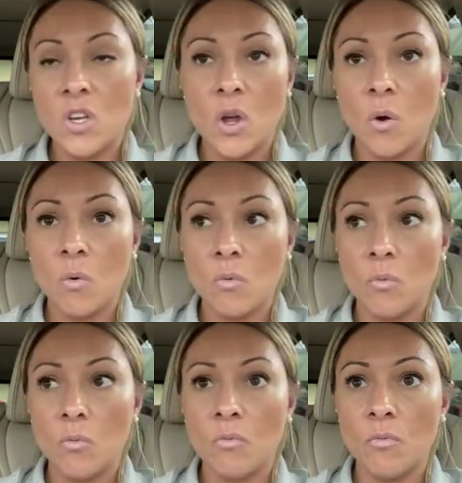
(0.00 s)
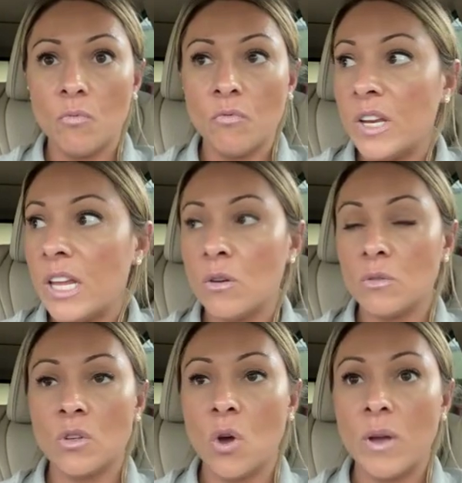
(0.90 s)
you know,
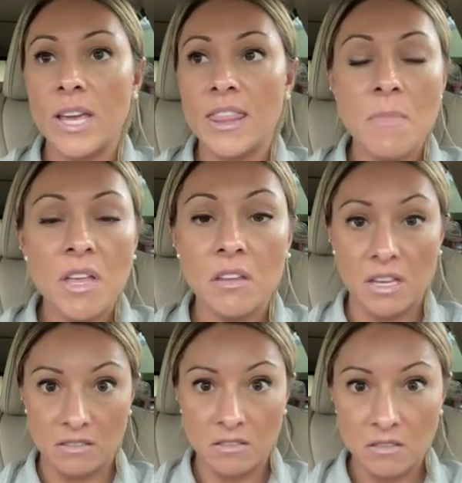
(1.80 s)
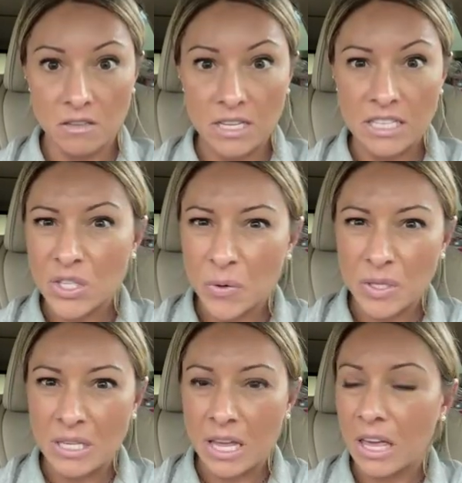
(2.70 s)
videos going in the millions. And
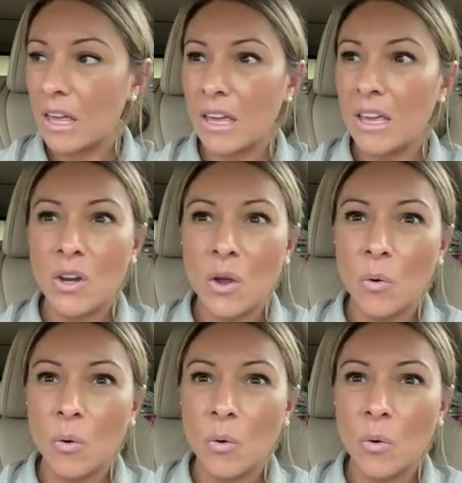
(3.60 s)
so it's like,